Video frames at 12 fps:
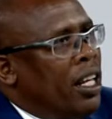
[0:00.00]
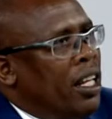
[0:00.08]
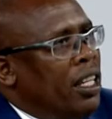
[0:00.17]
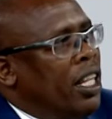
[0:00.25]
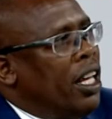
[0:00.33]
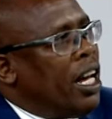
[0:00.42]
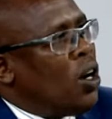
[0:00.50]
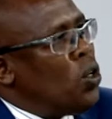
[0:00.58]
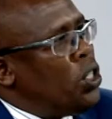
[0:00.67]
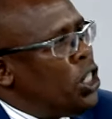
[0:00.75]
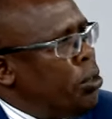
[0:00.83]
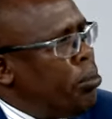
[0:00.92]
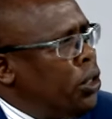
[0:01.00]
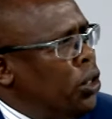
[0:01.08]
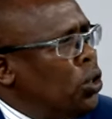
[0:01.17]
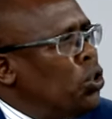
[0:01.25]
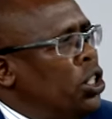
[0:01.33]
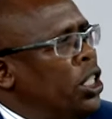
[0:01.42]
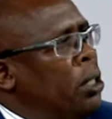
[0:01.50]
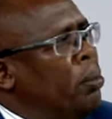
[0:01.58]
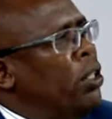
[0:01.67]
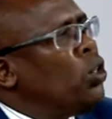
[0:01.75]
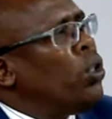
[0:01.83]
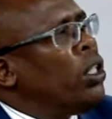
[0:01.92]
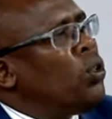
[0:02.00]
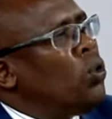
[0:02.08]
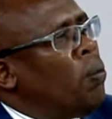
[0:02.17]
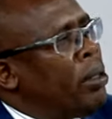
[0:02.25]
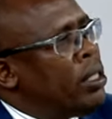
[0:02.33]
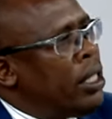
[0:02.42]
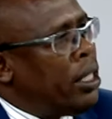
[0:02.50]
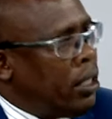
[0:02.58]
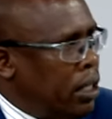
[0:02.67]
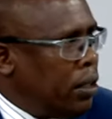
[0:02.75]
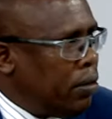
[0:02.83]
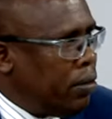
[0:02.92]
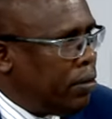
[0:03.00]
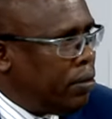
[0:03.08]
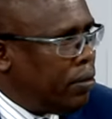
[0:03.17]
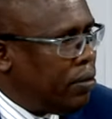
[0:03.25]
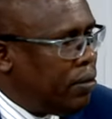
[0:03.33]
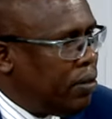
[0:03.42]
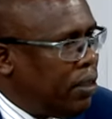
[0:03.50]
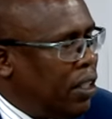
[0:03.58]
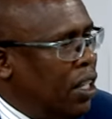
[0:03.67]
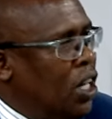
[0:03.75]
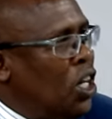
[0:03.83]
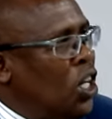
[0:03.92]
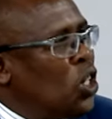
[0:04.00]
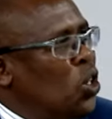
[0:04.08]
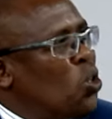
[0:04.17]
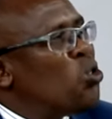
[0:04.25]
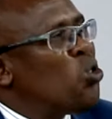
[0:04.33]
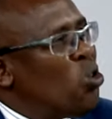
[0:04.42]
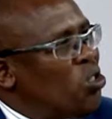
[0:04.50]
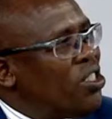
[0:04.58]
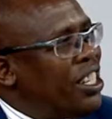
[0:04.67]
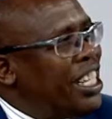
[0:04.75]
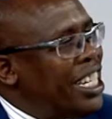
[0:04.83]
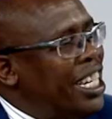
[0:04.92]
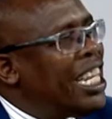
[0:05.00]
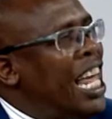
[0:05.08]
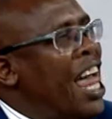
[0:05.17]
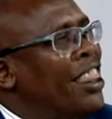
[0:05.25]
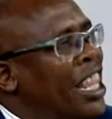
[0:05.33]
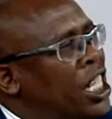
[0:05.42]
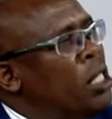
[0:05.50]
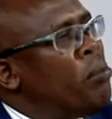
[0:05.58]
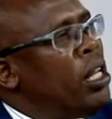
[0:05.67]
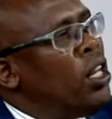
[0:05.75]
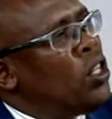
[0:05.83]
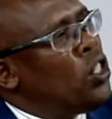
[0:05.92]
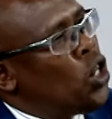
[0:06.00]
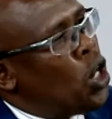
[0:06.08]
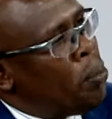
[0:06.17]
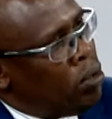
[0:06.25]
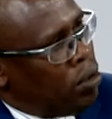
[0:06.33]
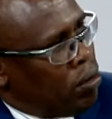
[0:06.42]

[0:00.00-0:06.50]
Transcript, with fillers: Their contribution to GDP is 22%. Those zones create 30 million jobs.